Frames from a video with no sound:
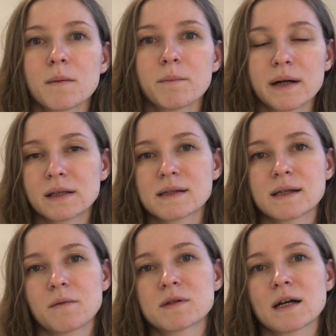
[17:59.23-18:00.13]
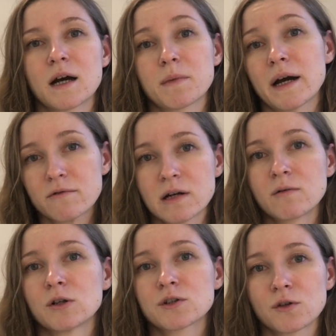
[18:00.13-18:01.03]
but at the same time I really
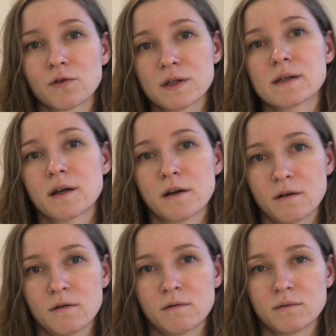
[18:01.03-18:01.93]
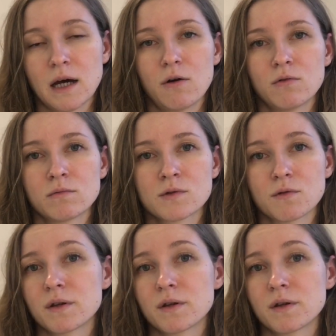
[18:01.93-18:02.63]
want to do this thing now. So